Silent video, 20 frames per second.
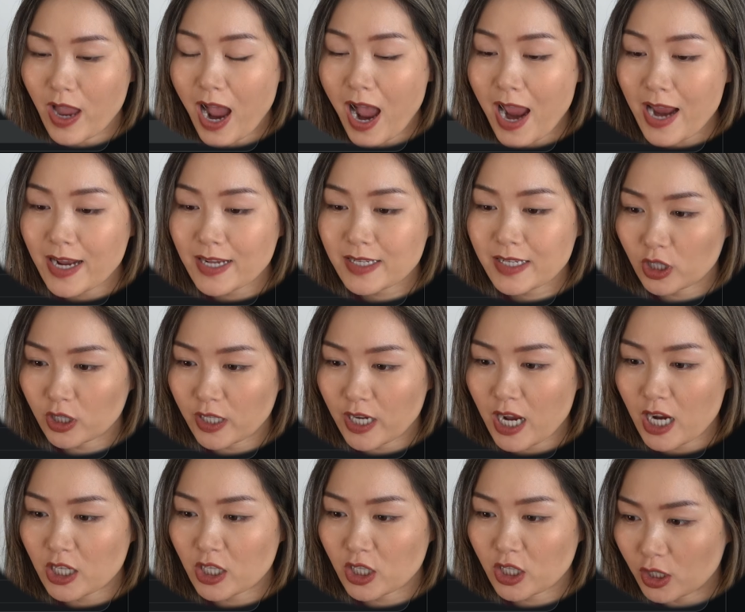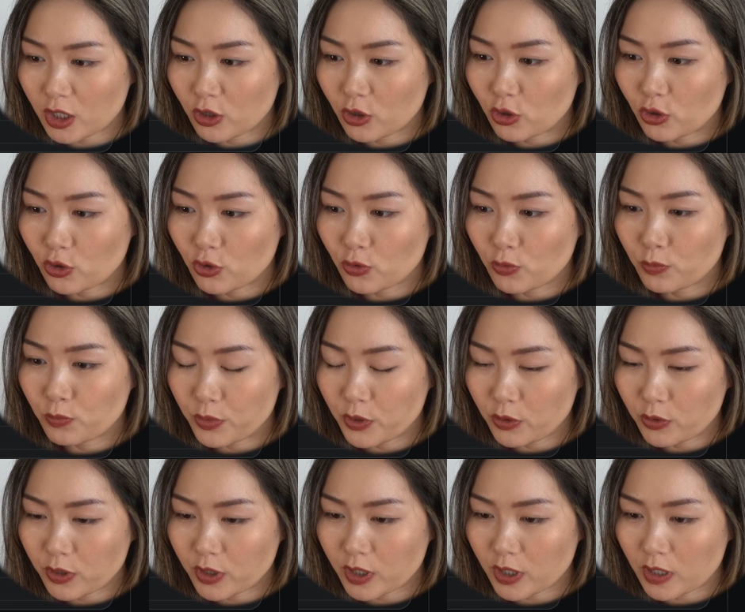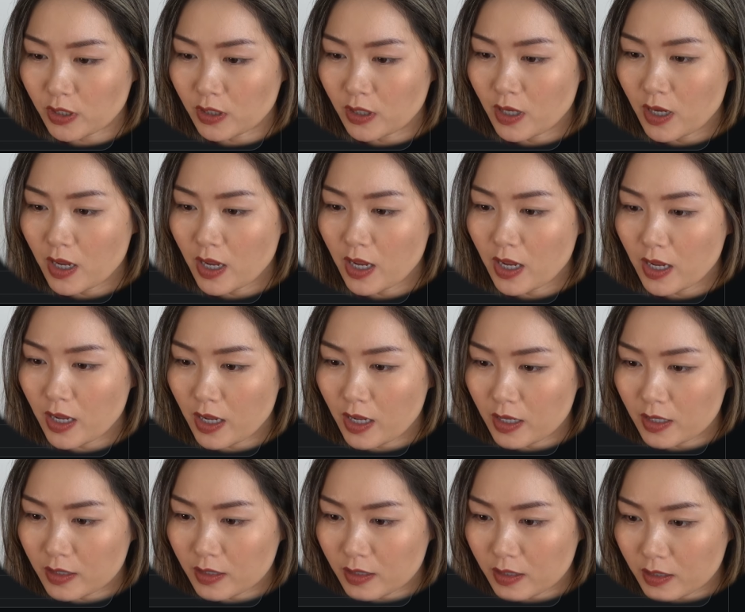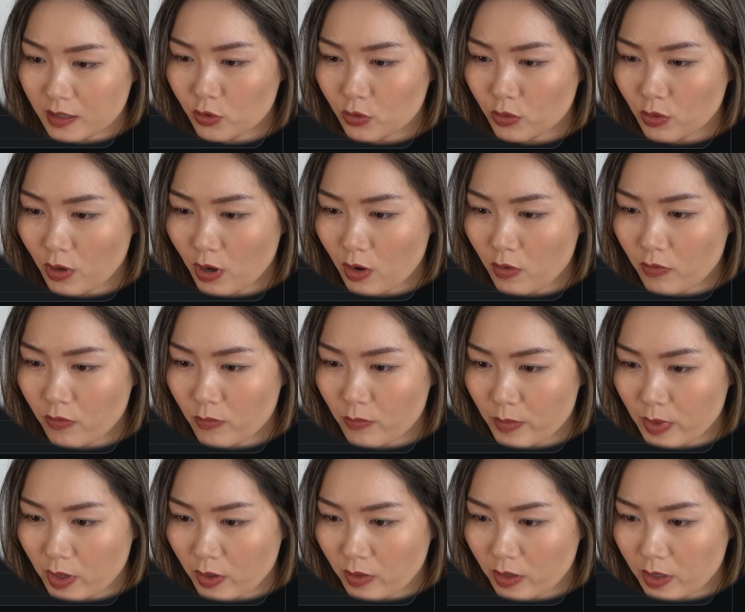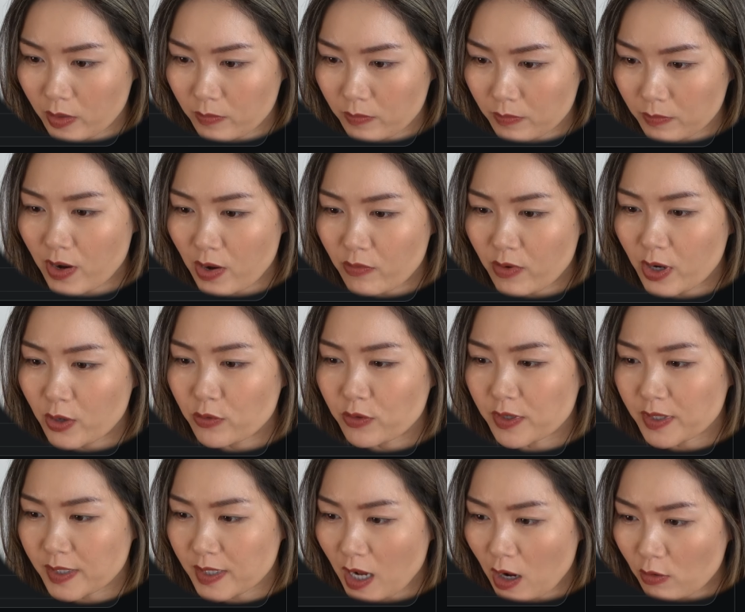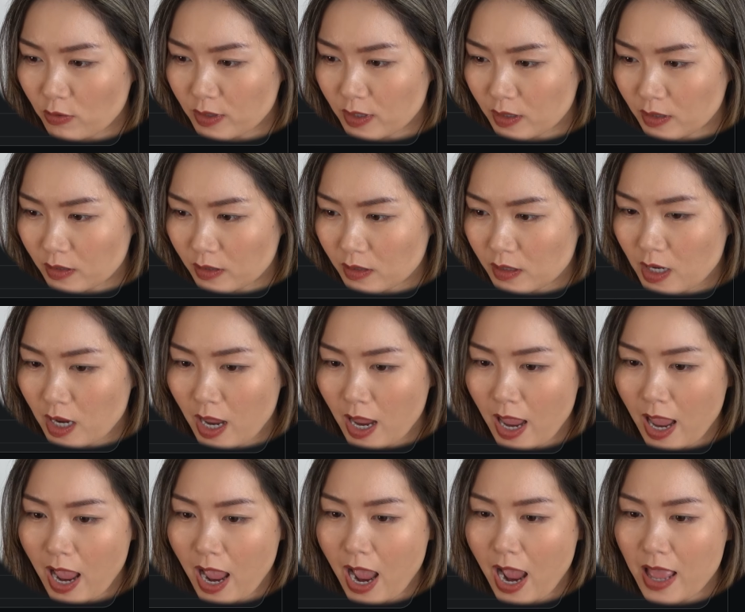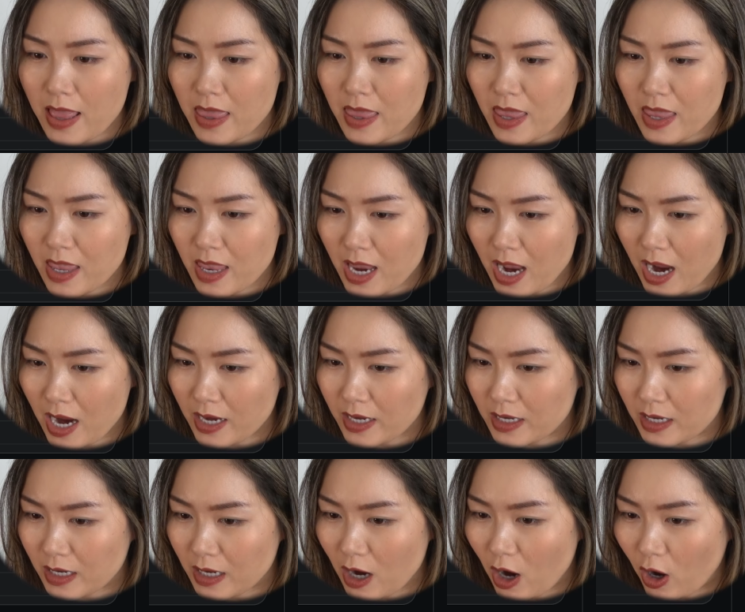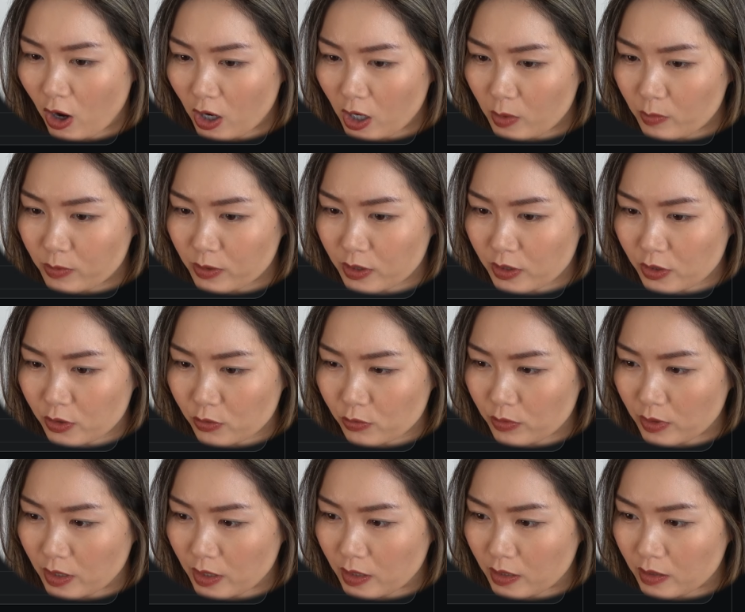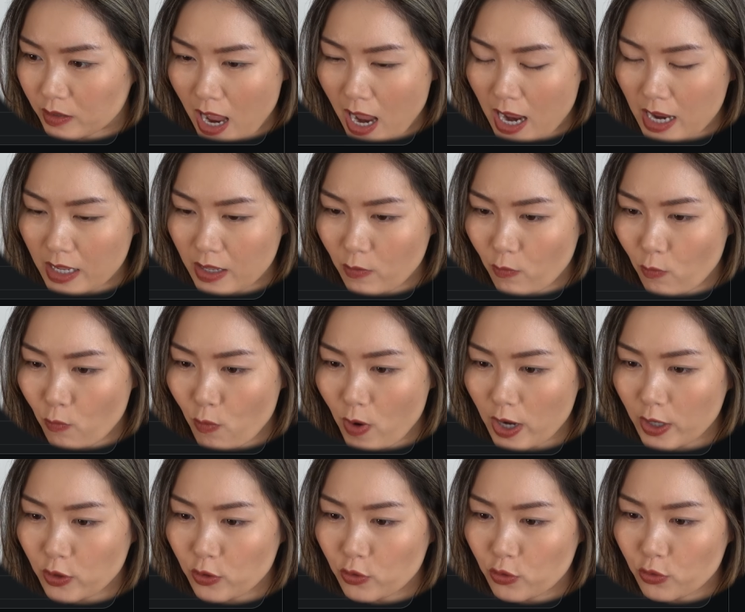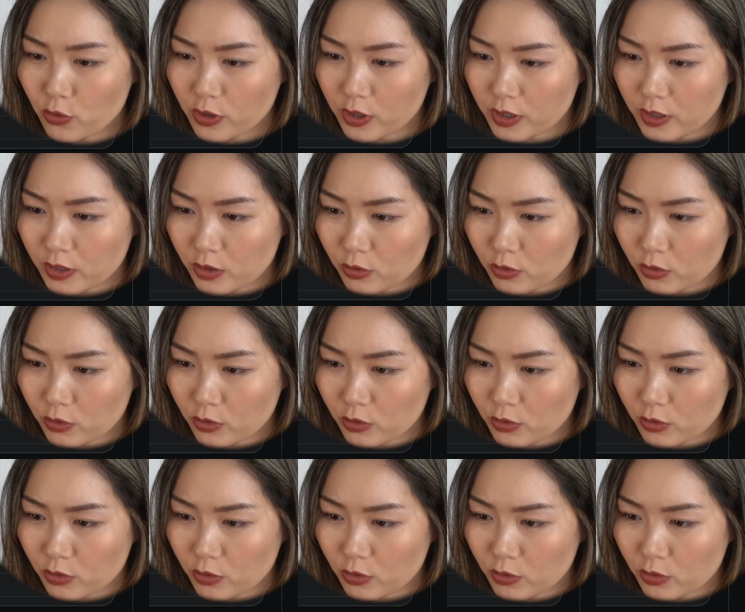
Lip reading: The highest cash contribution is 12,500,000 at 90 Harbor Street and 1 York